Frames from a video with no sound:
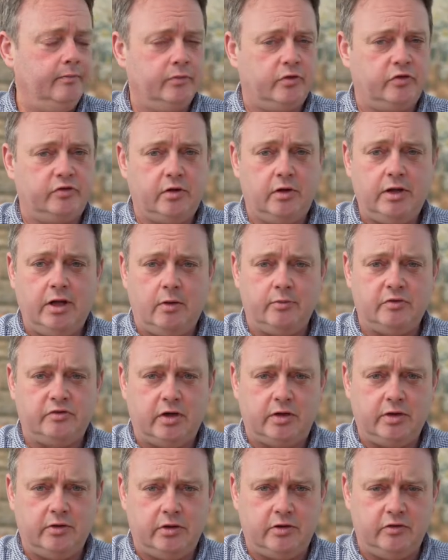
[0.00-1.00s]
So yeah, I'm
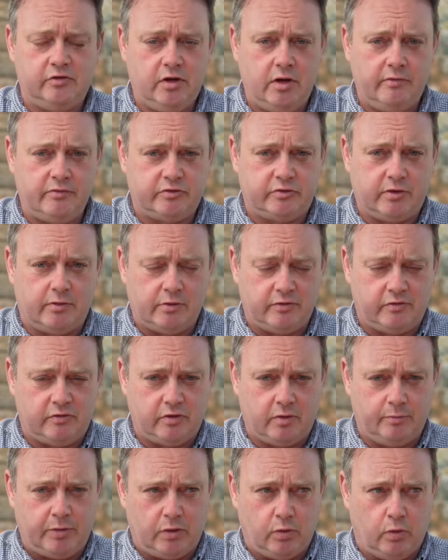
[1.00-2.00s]
stuck in the conservatory, which is
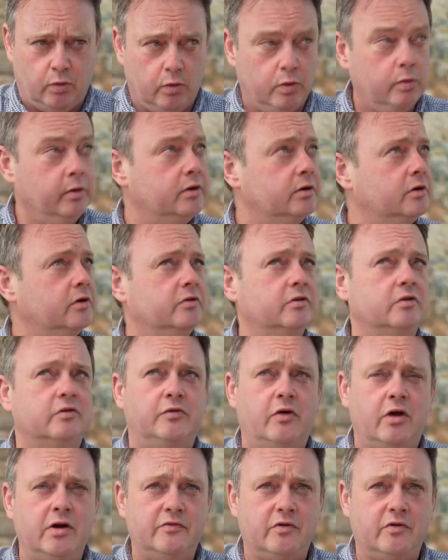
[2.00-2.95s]
a bit awkward because it's very,